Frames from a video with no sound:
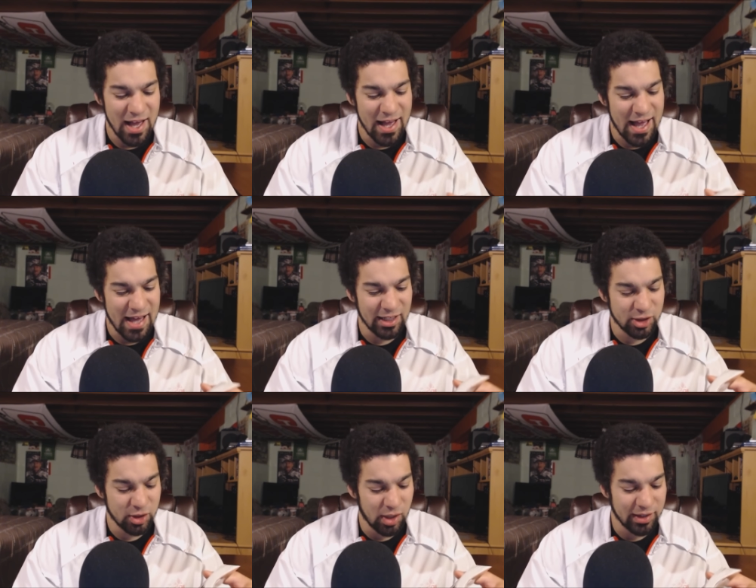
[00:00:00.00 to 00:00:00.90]
uh, I'm
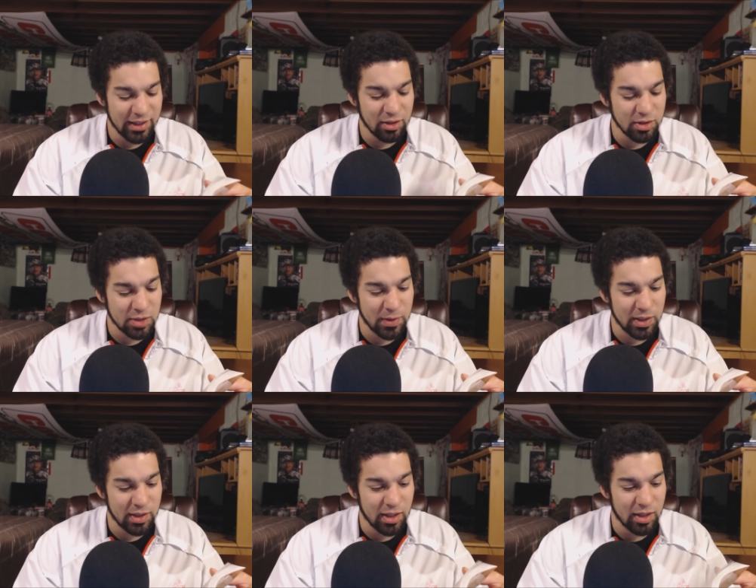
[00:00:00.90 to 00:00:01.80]
not sure. I think I'll just
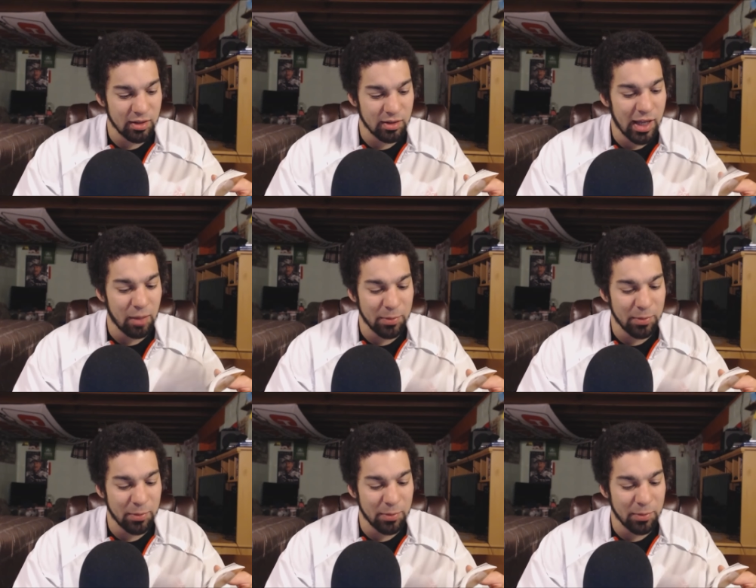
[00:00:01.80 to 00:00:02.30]
be the yeah.